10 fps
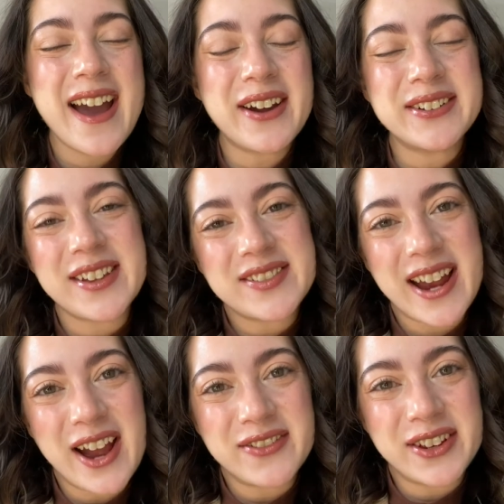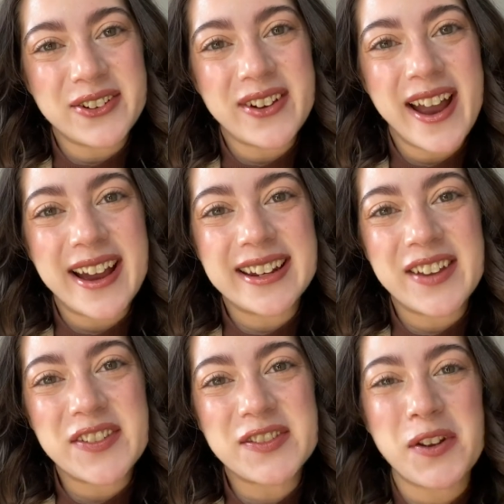I would love to have you, and give
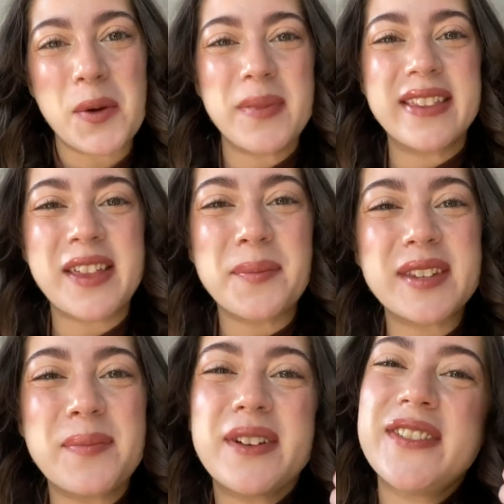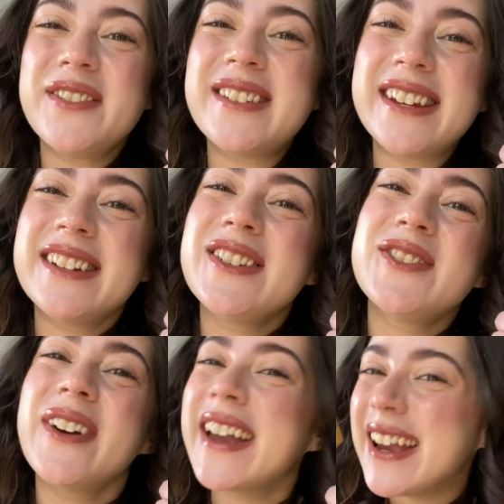this video a big thumbs up if you did
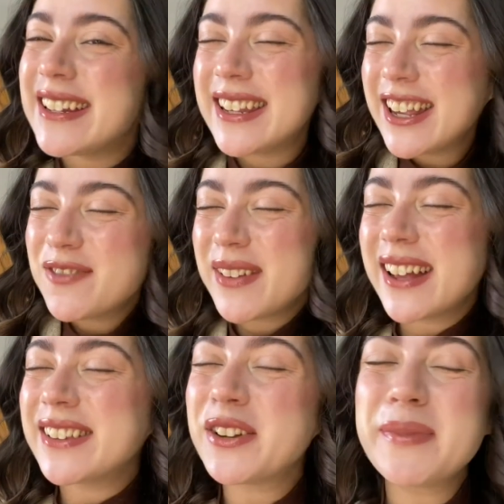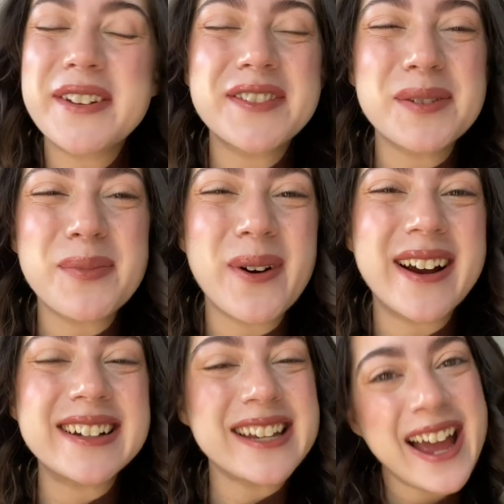enjoy it, and to give me a little bit of
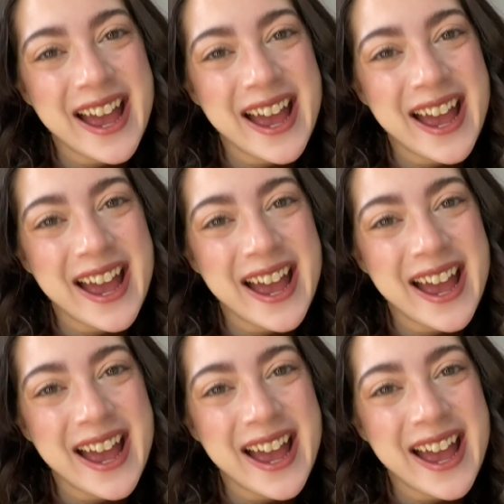support.